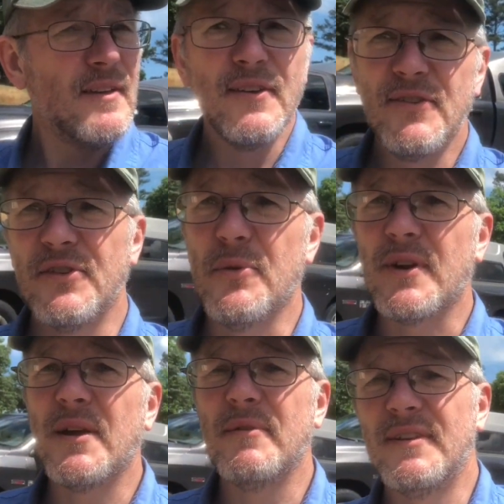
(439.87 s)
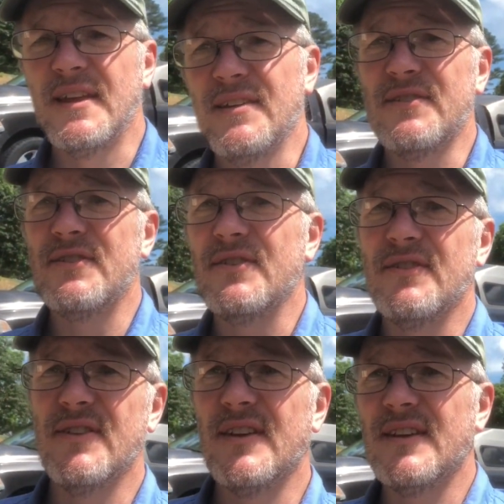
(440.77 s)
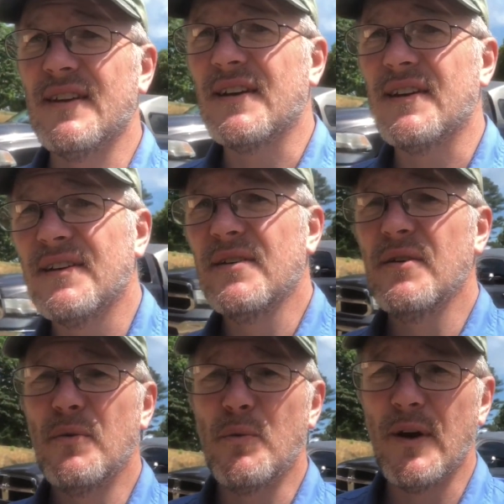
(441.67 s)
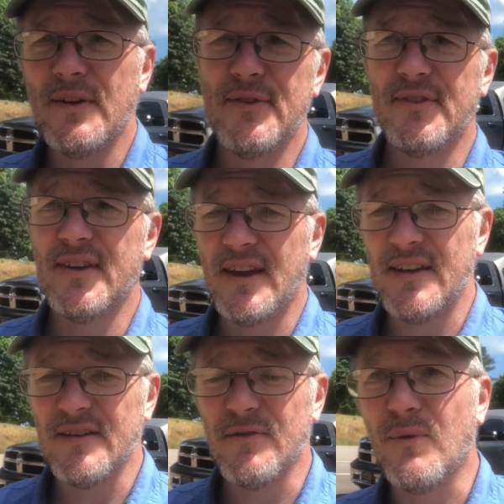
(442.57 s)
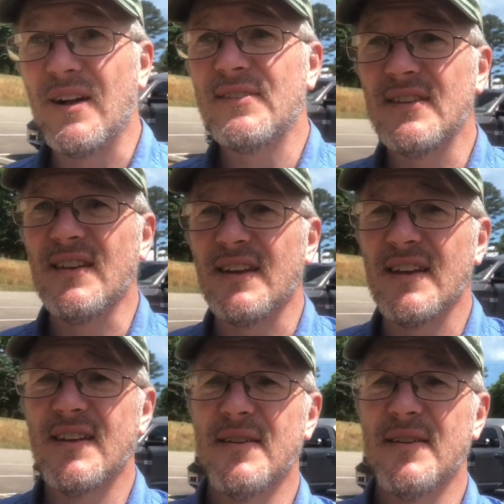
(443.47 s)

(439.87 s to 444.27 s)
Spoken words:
So we're coming down to the west end of Watson Lake,